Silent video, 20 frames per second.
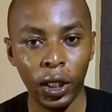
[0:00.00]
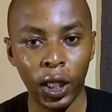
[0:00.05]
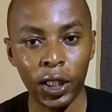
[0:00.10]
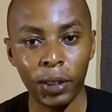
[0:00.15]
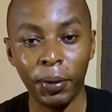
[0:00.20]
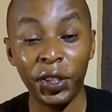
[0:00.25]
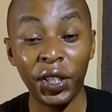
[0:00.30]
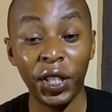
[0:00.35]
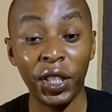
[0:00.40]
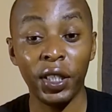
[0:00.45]

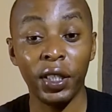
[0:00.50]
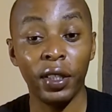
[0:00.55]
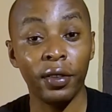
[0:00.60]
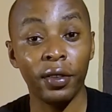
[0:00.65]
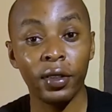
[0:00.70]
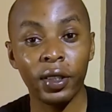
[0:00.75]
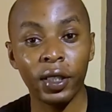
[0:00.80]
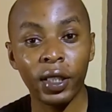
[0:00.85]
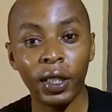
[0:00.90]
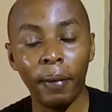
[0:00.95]
especially if
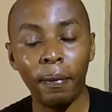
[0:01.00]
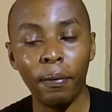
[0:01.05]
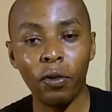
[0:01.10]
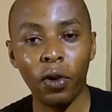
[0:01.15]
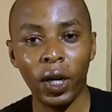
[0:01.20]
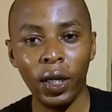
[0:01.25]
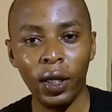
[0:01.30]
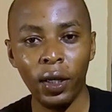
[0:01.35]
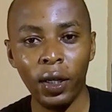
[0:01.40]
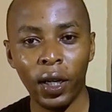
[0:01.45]

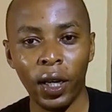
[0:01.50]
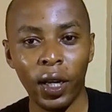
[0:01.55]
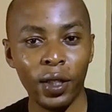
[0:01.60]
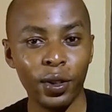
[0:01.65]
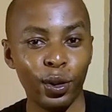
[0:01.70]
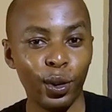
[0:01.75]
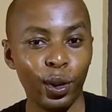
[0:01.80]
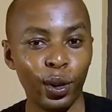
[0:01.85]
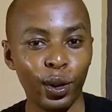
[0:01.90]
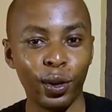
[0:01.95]
someone is
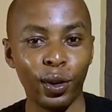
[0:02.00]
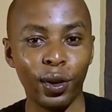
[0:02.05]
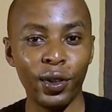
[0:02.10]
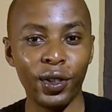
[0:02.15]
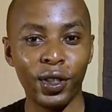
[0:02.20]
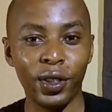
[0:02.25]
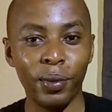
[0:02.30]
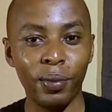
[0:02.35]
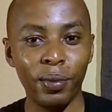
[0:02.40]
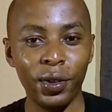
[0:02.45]
not
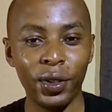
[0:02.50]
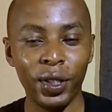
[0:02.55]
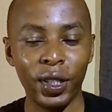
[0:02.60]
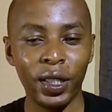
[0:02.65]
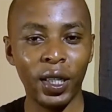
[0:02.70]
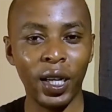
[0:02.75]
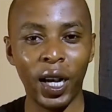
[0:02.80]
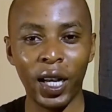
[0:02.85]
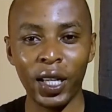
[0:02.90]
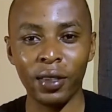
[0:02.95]

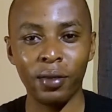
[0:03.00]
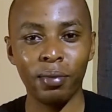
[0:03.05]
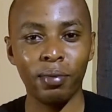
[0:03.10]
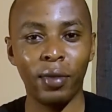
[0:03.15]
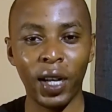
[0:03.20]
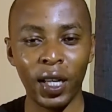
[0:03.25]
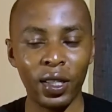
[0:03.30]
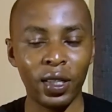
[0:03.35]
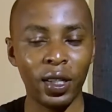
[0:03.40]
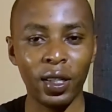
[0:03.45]
contributing as
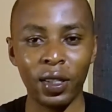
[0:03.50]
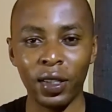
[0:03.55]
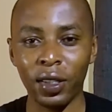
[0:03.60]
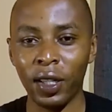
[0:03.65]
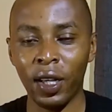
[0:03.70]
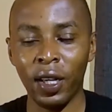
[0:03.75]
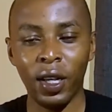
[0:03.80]
much as